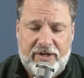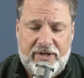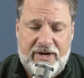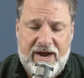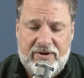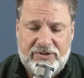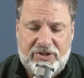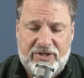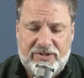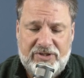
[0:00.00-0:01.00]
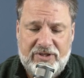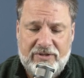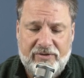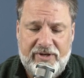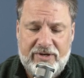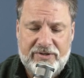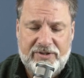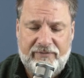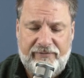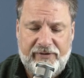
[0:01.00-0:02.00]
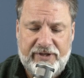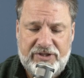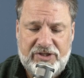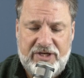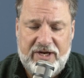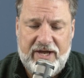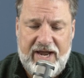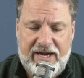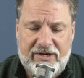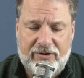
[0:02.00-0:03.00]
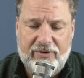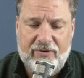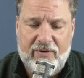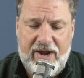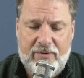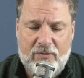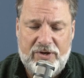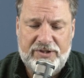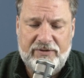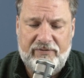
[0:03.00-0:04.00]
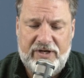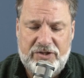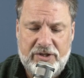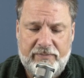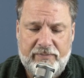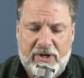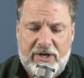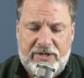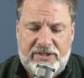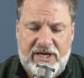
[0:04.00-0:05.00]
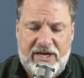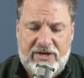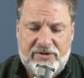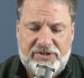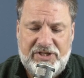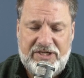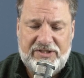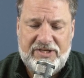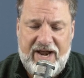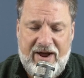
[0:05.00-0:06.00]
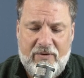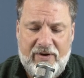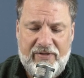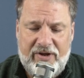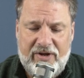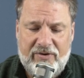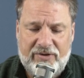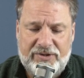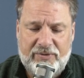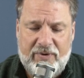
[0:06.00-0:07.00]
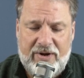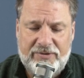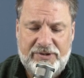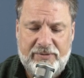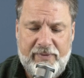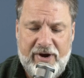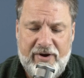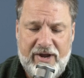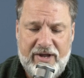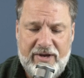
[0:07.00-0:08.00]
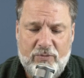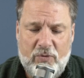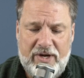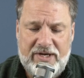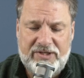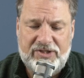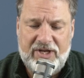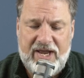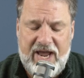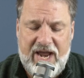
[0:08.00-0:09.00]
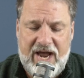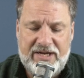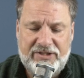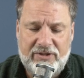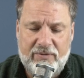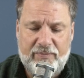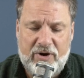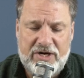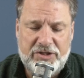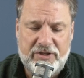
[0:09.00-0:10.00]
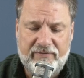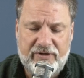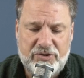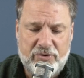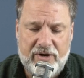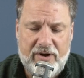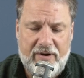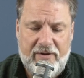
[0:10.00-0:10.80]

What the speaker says: Announce this to the leaders of Philistia and to the great ones of Egypt. Take your seats now on the hills around Samaria and witness the chaos and oppression of Israel.